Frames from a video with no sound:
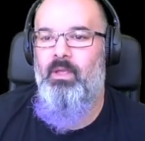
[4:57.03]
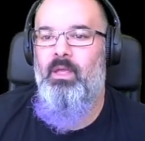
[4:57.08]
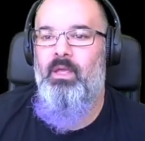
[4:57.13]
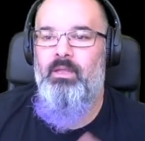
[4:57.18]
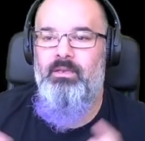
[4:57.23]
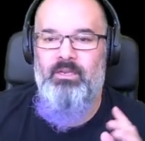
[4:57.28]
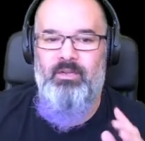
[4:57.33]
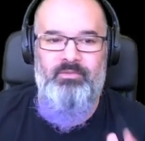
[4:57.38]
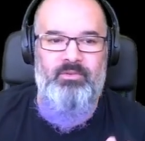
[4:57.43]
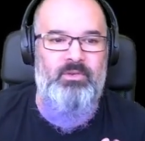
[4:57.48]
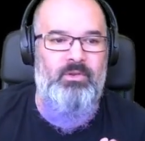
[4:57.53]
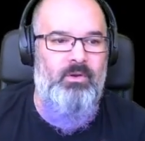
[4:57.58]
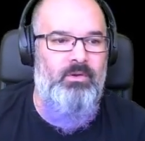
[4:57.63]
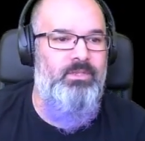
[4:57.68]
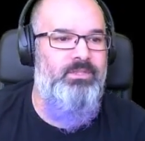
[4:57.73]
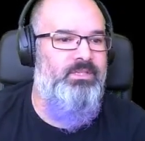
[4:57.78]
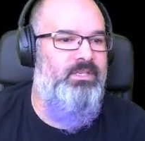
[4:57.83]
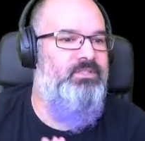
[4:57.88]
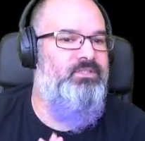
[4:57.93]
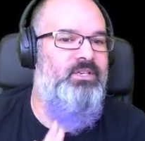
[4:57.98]
Now, if you notice,
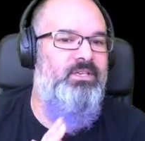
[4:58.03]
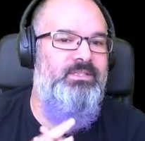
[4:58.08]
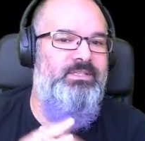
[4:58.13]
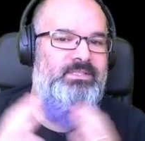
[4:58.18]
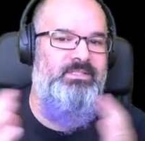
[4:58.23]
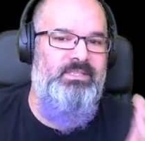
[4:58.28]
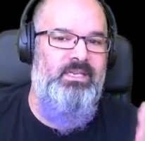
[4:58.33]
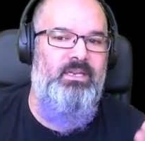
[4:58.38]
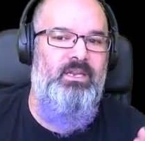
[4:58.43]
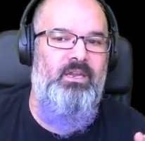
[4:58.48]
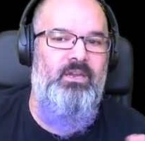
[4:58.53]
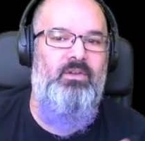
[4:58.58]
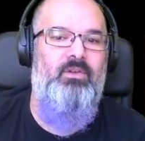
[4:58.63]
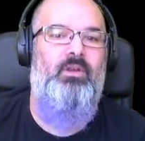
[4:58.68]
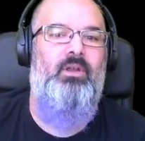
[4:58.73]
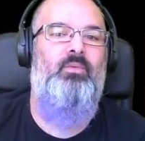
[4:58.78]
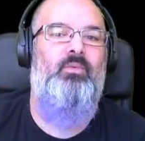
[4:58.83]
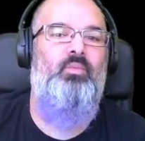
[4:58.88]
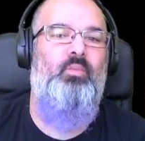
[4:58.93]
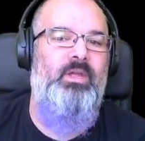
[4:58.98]
it does sit here
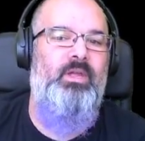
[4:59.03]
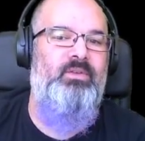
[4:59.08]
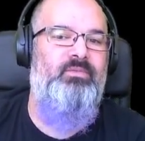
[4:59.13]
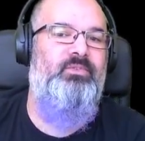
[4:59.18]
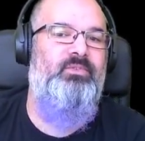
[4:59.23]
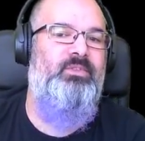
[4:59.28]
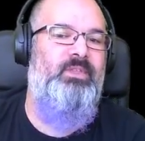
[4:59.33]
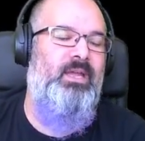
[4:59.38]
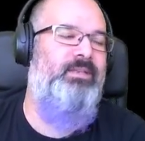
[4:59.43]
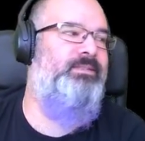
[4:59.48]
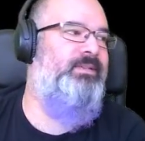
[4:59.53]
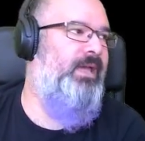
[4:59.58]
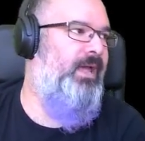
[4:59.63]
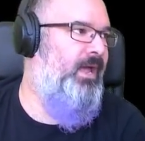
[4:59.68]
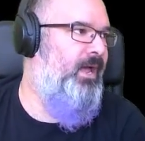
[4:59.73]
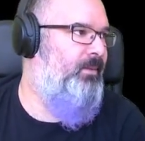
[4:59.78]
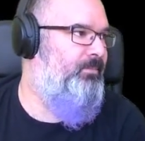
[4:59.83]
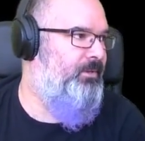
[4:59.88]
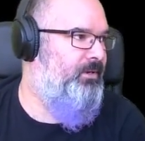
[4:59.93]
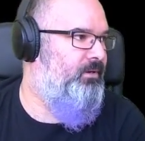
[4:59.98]
and wait for that to
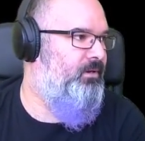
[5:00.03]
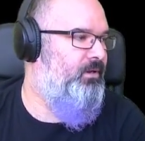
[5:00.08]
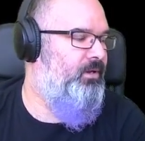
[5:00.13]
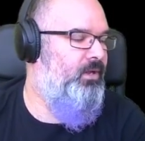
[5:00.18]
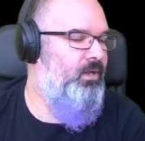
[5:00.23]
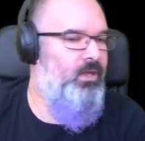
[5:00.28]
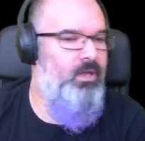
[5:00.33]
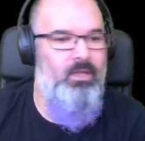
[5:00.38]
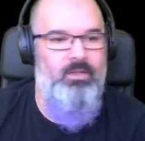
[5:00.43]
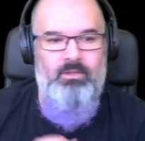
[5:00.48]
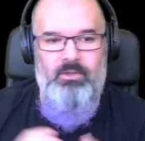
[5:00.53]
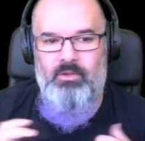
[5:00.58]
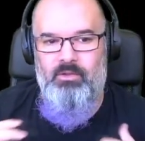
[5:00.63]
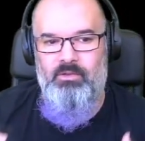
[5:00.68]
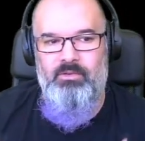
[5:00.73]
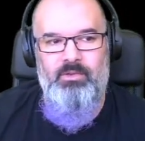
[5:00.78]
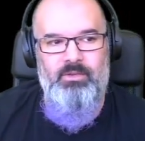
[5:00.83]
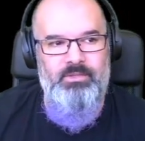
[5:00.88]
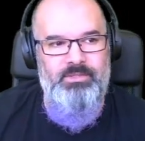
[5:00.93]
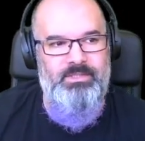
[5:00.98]
happen. You can
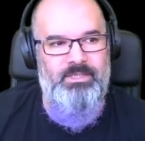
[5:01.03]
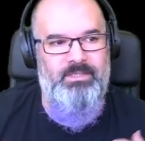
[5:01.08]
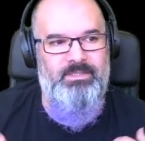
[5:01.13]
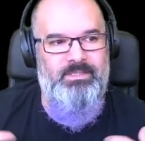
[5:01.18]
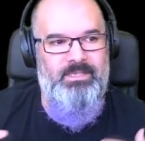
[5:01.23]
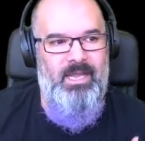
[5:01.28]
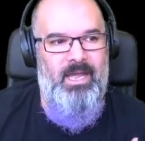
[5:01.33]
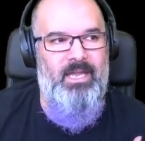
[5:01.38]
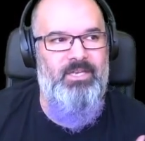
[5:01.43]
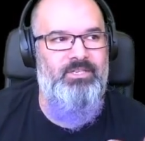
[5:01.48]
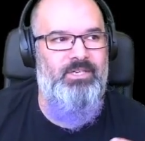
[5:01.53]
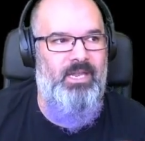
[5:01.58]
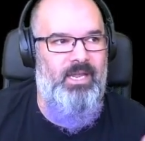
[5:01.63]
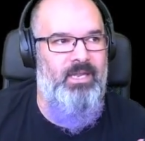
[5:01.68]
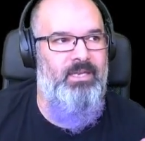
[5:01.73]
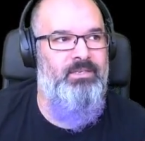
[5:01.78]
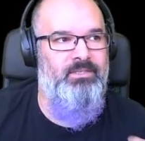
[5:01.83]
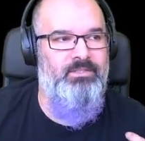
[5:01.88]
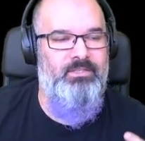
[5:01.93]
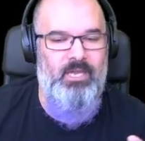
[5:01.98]
use the
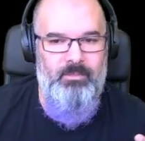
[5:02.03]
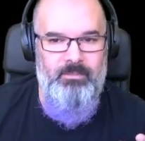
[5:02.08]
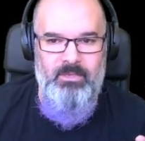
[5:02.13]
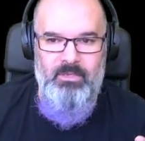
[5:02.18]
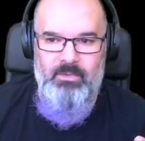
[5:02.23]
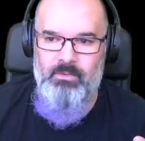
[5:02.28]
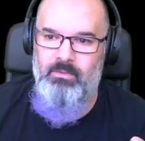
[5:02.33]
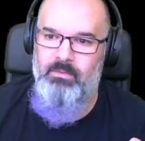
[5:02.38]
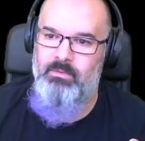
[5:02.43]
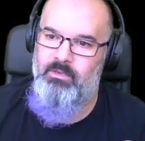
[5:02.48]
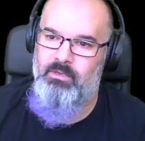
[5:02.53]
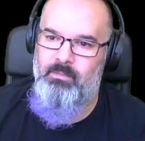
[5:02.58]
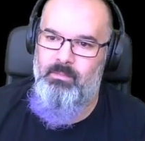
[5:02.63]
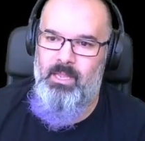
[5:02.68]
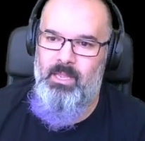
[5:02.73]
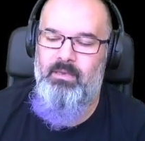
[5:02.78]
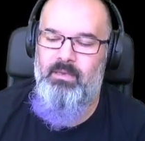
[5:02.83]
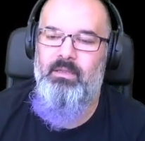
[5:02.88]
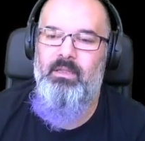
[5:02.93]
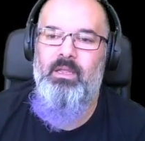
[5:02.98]
-NW
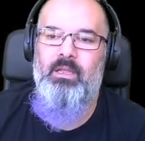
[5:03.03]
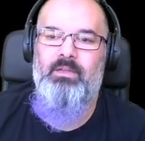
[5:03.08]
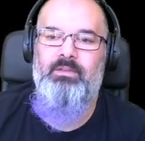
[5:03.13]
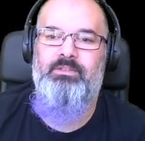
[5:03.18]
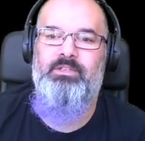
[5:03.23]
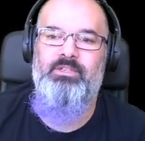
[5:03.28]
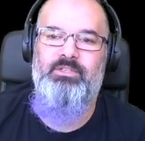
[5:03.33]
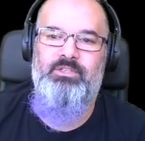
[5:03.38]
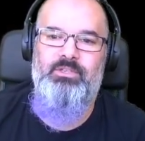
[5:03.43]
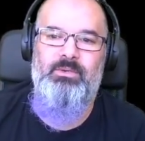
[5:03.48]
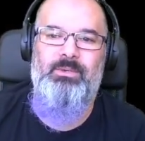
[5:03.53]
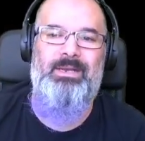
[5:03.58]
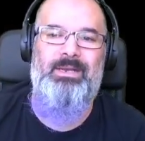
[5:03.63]
command to do it